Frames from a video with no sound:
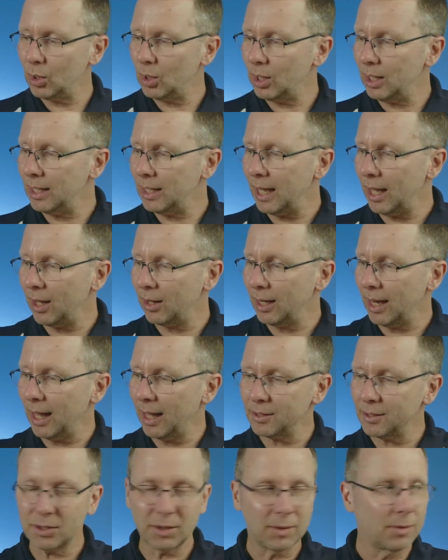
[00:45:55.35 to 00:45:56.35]
in our
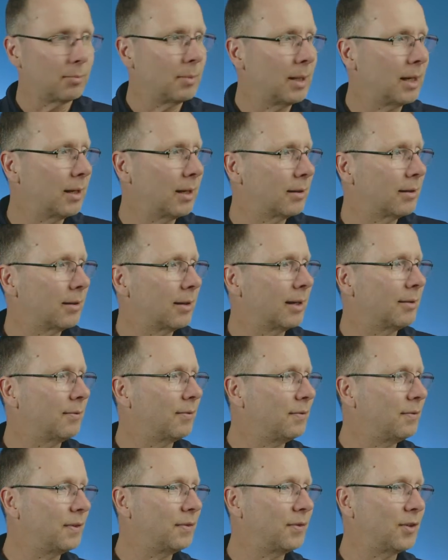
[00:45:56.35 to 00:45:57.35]
last minute and
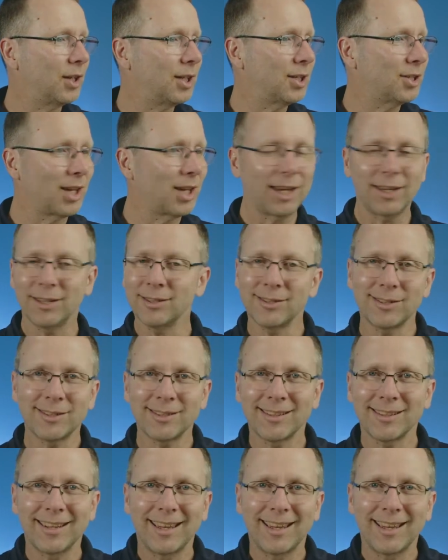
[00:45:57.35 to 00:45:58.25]
15 seconds,